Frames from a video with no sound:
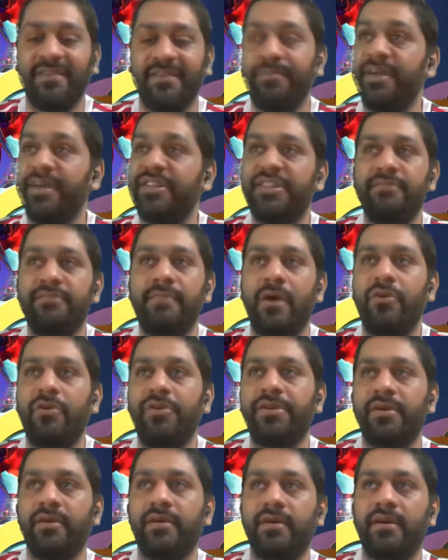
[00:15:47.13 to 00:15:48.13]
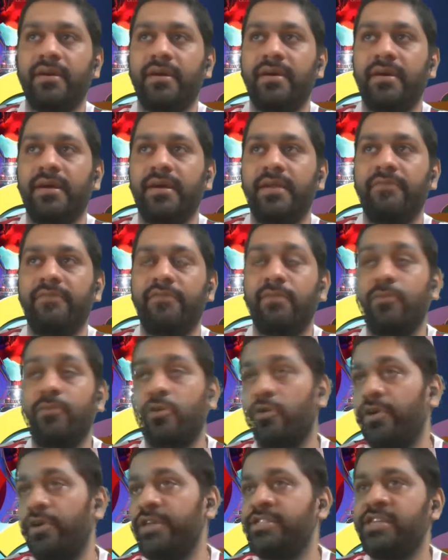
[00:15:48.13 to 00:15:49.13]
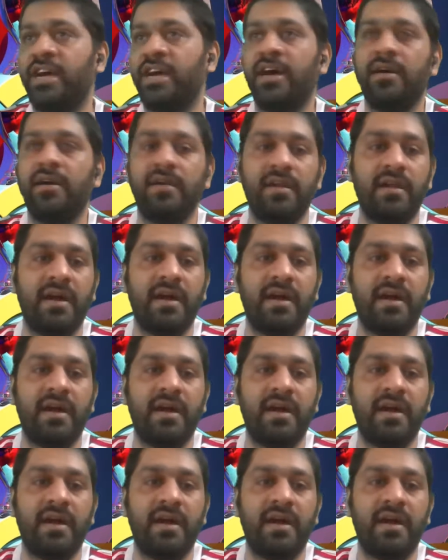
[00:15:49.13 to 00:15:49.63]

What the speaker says: Mason Mount, and from Croatia,